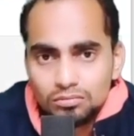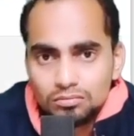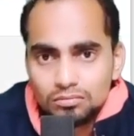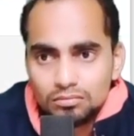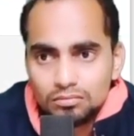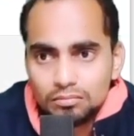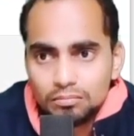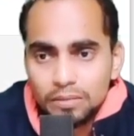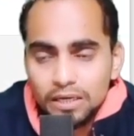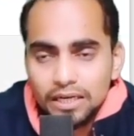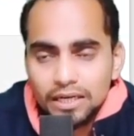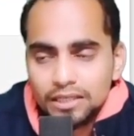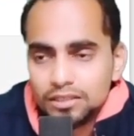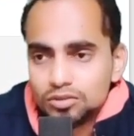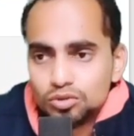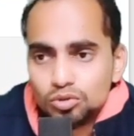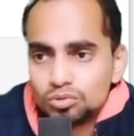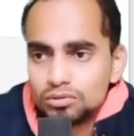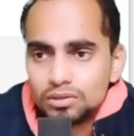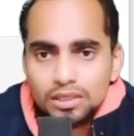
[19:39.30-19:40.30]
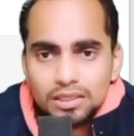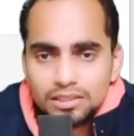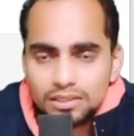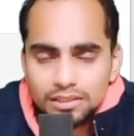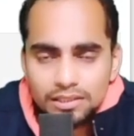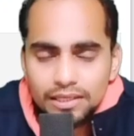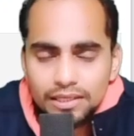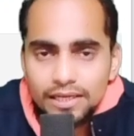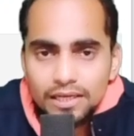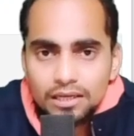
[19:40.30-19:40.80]
bucket, so
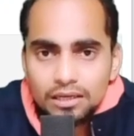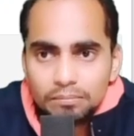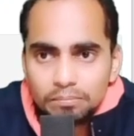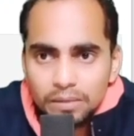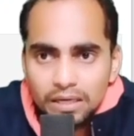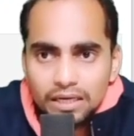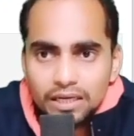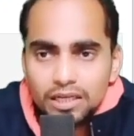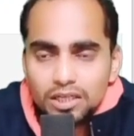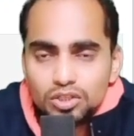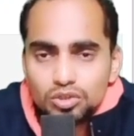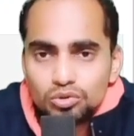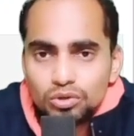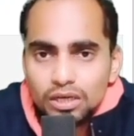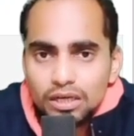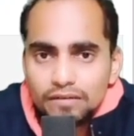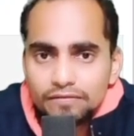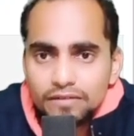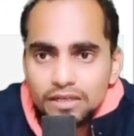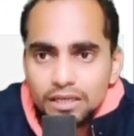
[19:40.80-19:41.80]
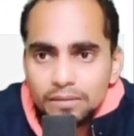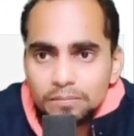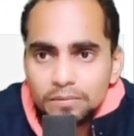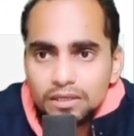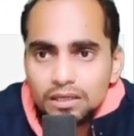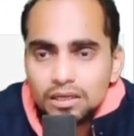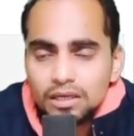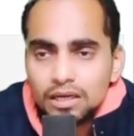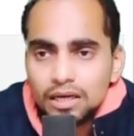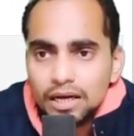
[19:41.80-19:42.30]
it's like a bucket you have
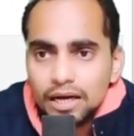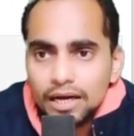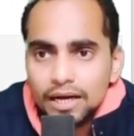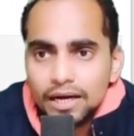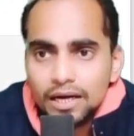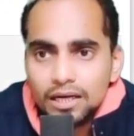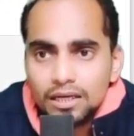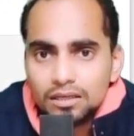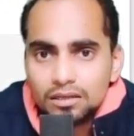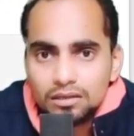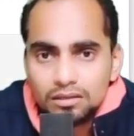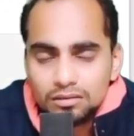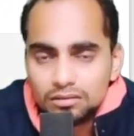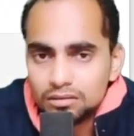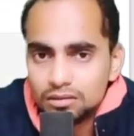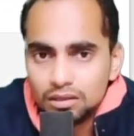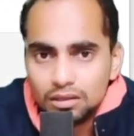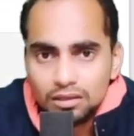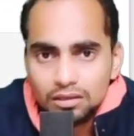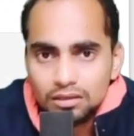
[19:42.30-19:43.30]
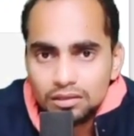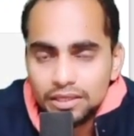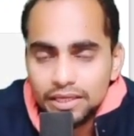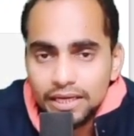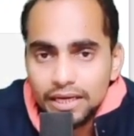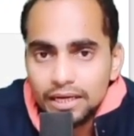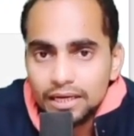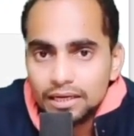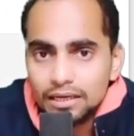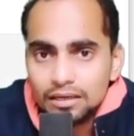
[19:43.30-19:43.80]
kept, and a
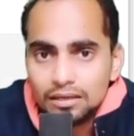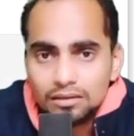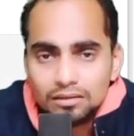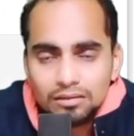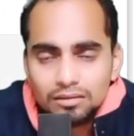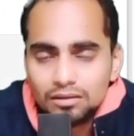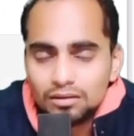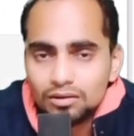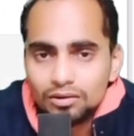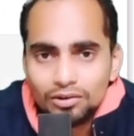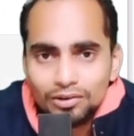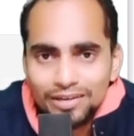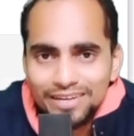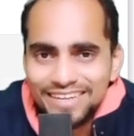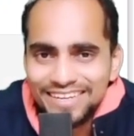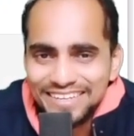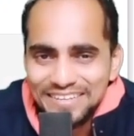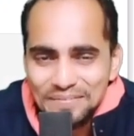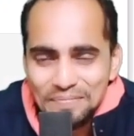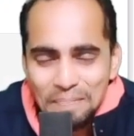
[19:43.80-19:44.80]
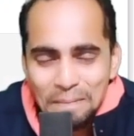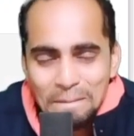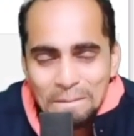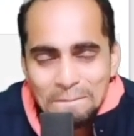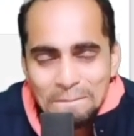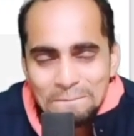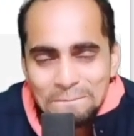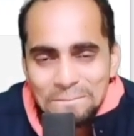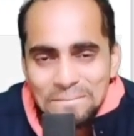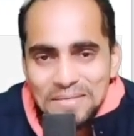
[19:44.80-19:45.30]
null or
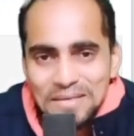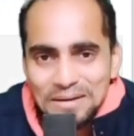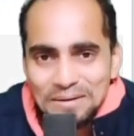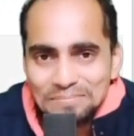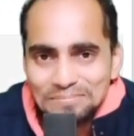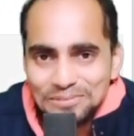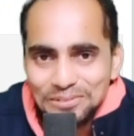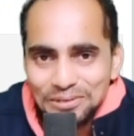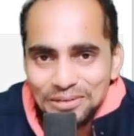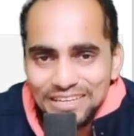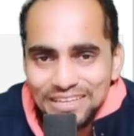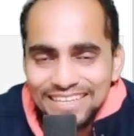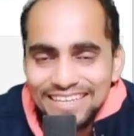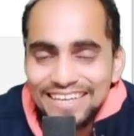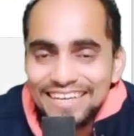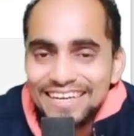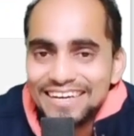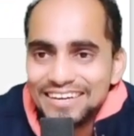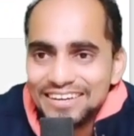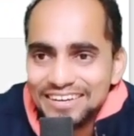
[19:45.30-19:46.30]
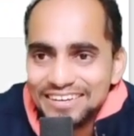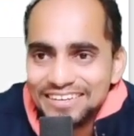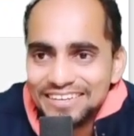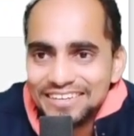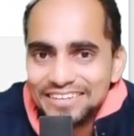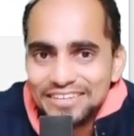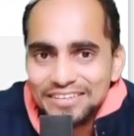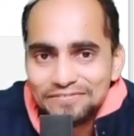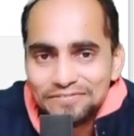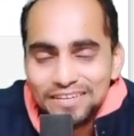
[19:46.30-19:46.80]
I'm sorry,
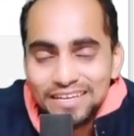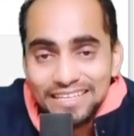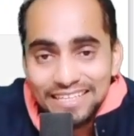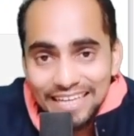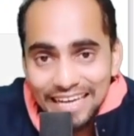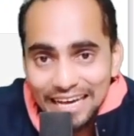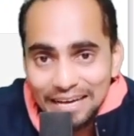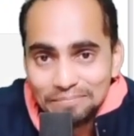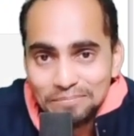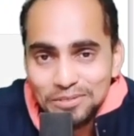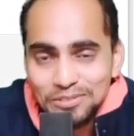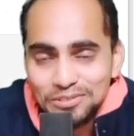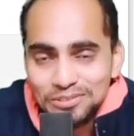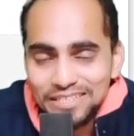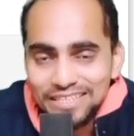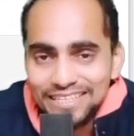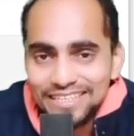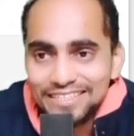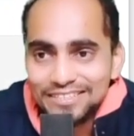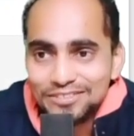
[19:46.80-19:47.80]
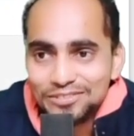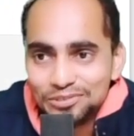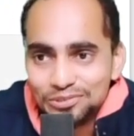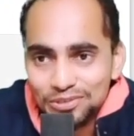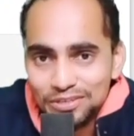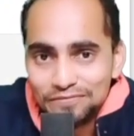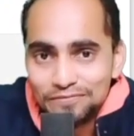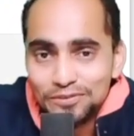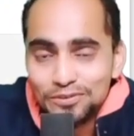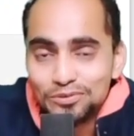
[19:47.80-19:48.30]
if a tap is there, so
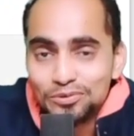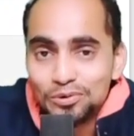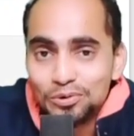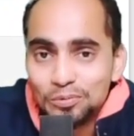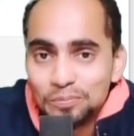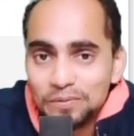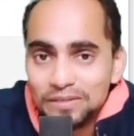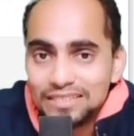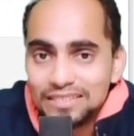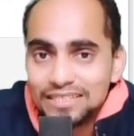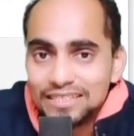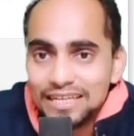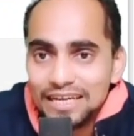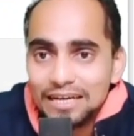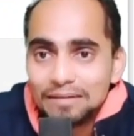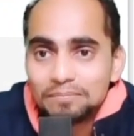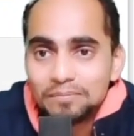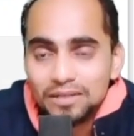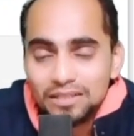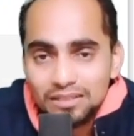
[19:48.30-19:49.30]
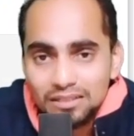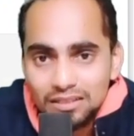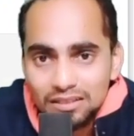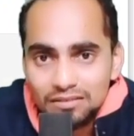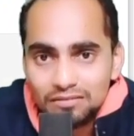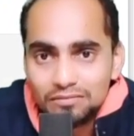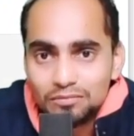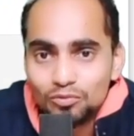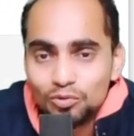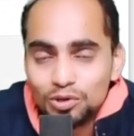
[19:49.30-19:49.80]
if you open the tap,
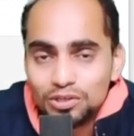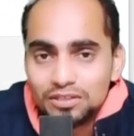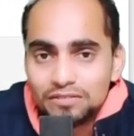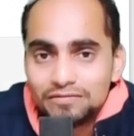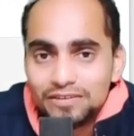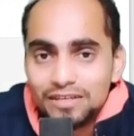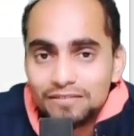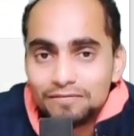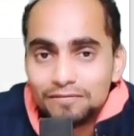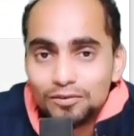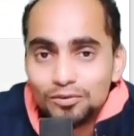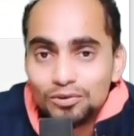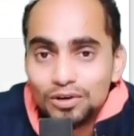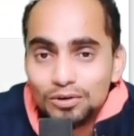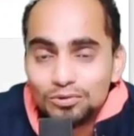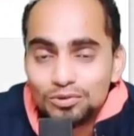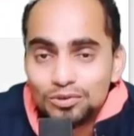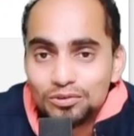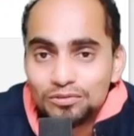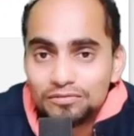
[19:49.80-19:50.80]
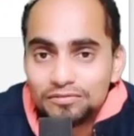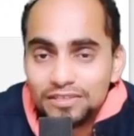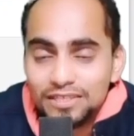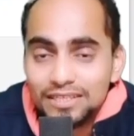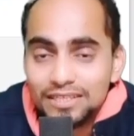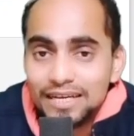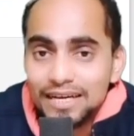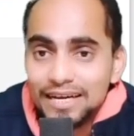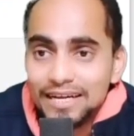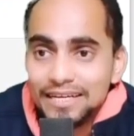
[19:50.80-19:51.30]
the water will flow out of
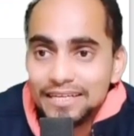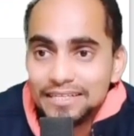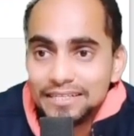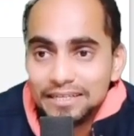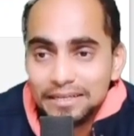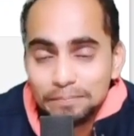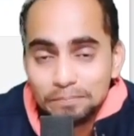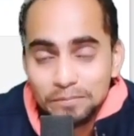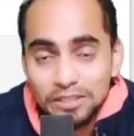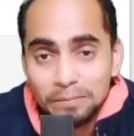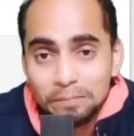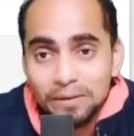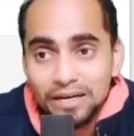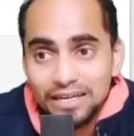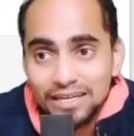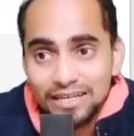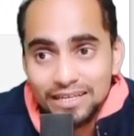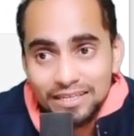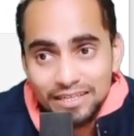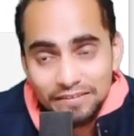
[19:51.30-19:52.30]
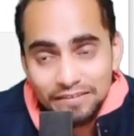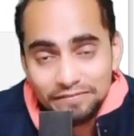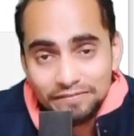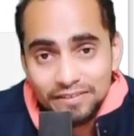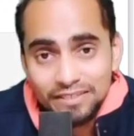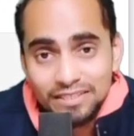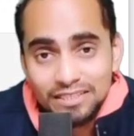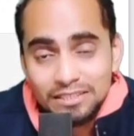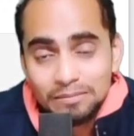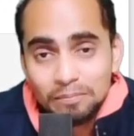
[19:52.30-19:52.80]
it, and the bucket, if
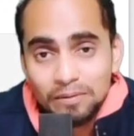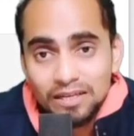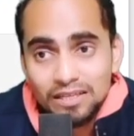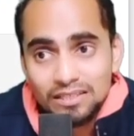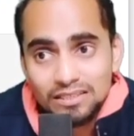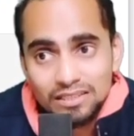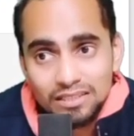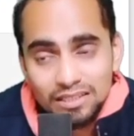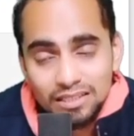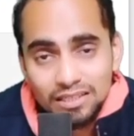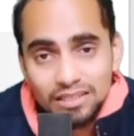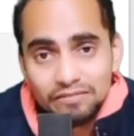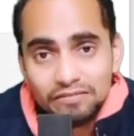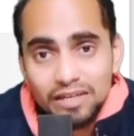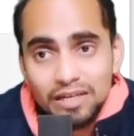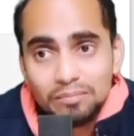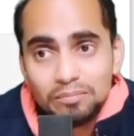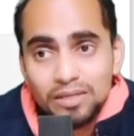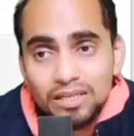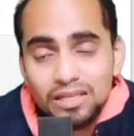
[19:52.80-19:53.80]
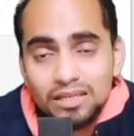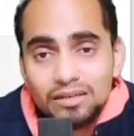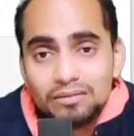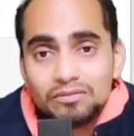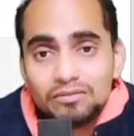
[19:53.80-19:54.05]
it is placed, it will be